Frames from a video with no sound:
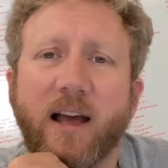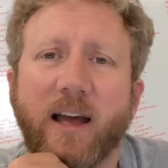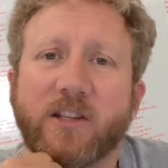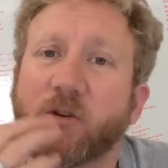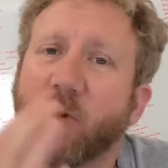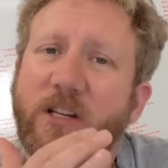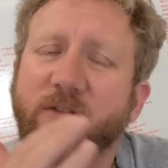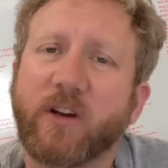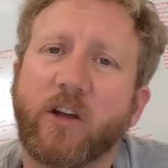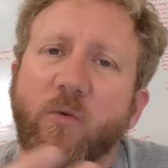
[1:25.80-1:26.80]
So watch
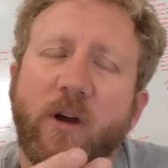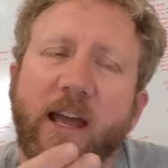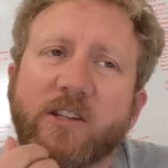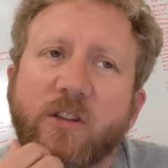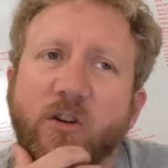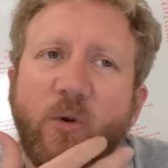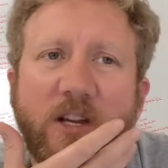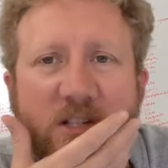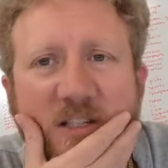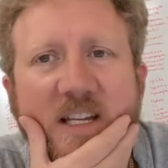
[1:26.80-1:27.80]
the video, answer the
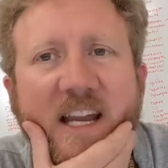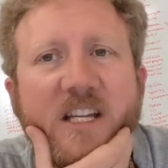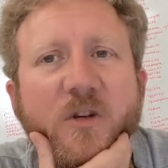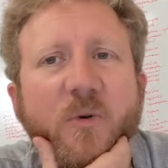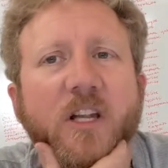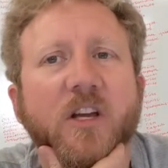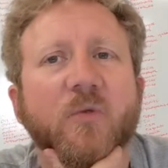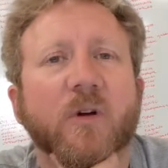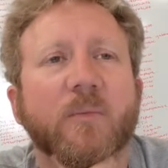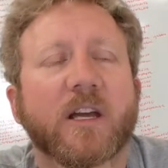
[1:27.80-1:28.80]
questions, and it's a really
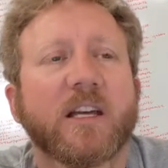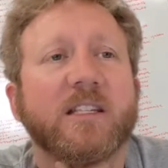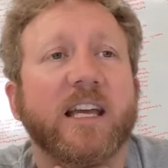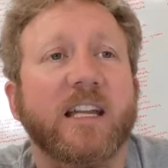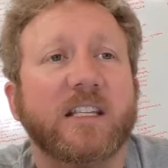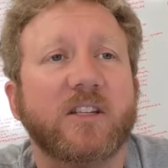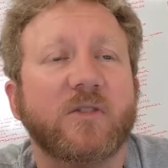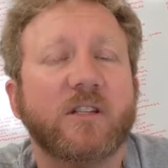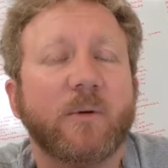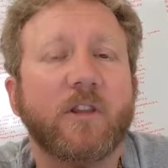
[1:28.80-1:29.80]
good one because it gets
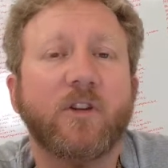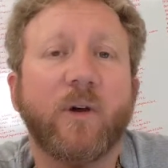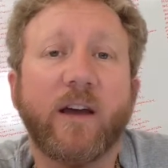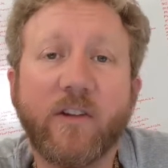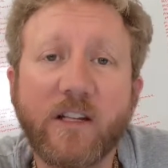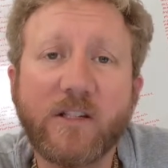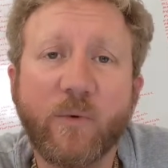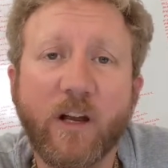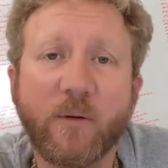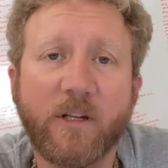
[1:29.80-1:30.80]
into some of the new evidence that
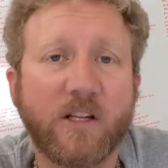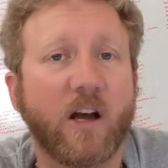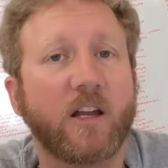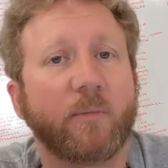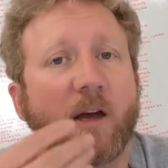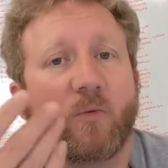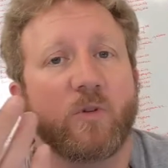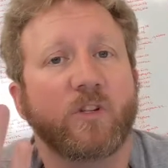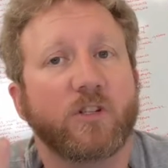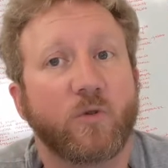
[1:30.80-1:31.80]
we're going to be talking about,
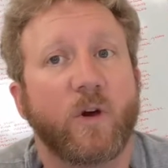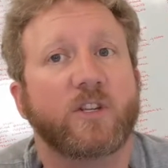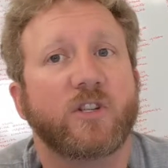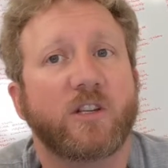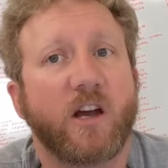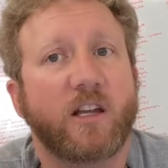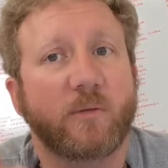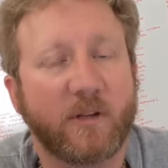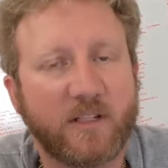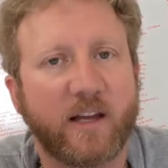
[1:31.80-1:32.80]
which is questioned
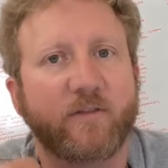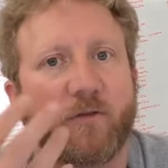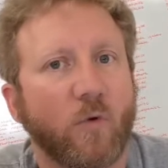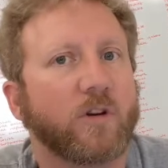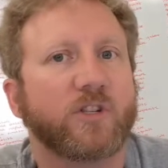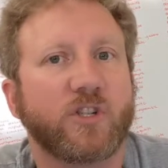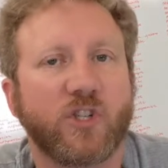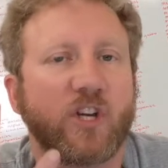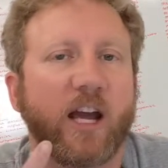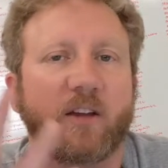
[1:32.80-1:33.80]
documents like forged
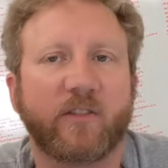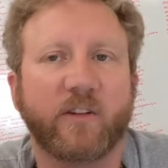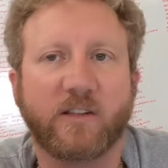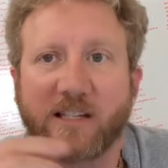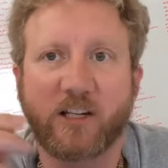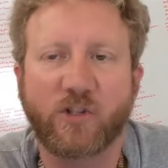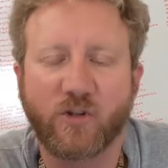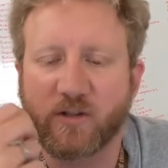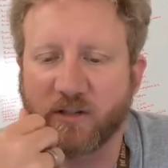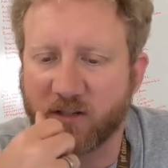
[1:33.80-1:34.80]
checks and
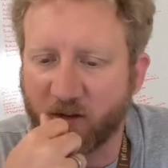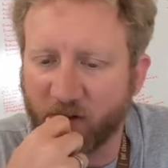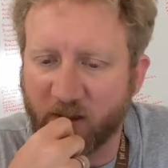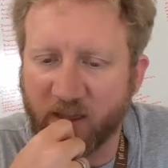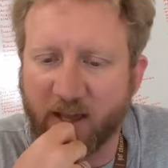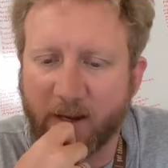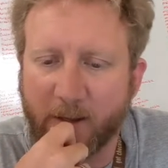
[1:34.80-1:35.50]
signatures and stuff like that.